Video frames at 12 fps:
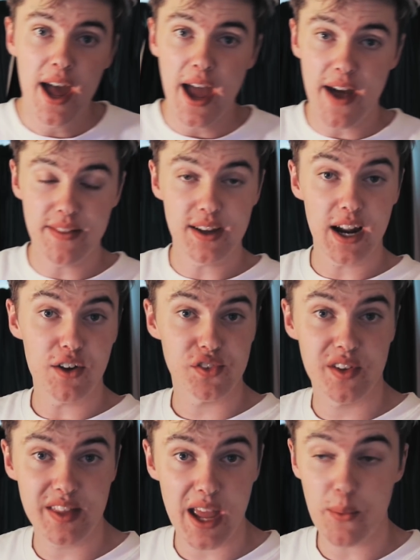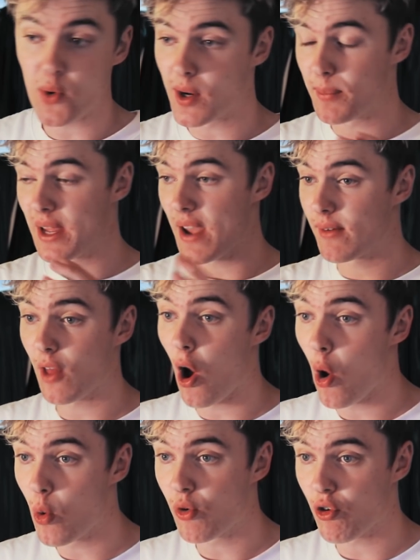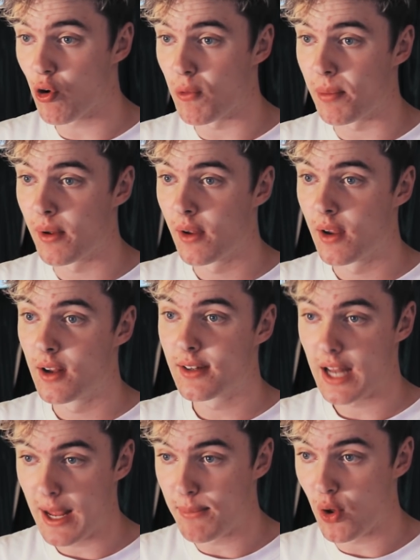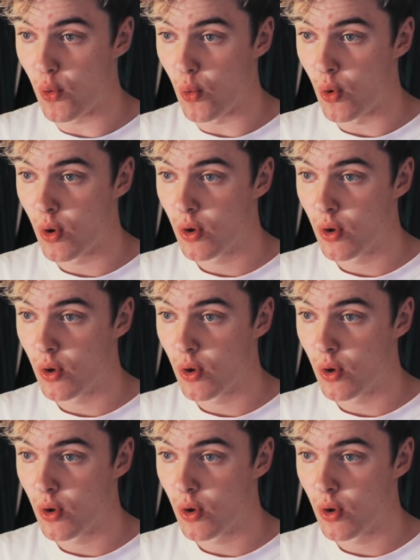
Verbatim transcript: and then after that we're gonna be having the whole group debut.